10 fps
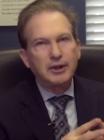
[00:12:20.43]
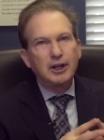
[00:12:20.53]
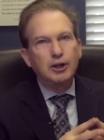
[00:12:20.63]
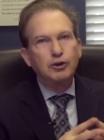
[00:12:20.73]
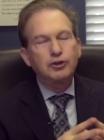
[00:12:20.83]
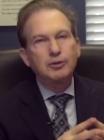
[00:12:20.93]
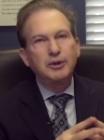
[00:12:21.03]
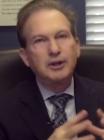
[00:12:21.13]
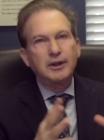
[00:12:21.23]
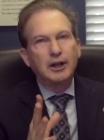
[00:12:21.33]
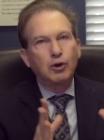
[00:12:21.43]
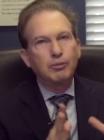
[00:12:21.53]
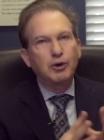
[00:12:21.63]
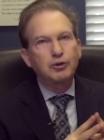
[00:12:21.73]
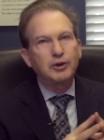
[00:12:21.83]
It used to be that
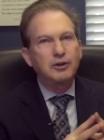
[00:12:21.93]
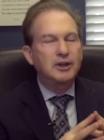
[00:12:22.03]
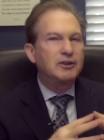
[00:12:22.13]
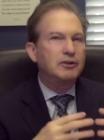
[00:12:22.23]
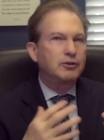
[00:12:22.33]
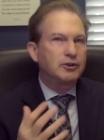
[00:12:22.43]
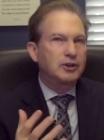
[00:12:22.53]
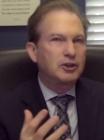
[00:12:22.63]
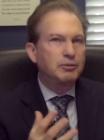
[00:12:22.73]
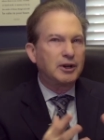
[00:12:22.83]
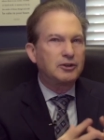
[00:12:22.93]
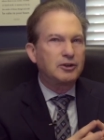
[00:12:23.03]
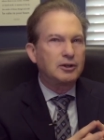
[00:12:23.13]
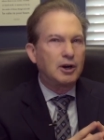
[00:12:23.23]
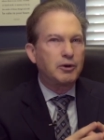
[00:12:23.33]
hormones were either given for 6 months
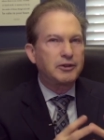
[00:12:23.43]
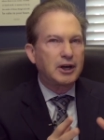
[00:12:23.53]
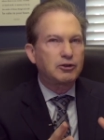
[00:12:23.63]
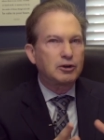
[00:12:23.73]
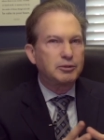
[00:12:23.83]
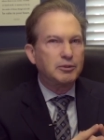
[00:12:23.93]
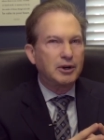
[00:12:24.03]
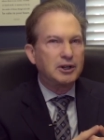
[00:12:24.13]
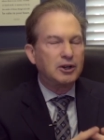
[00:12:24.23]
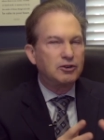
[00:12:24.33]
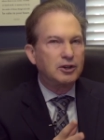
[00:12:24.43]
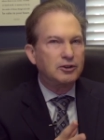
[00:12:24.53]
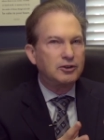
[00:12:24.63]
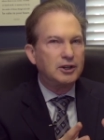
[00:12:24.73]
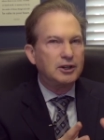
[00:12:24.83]
along with external beam radiation
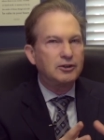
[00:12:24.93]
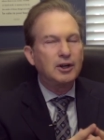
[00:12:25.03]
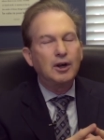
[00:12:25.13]
and seeds,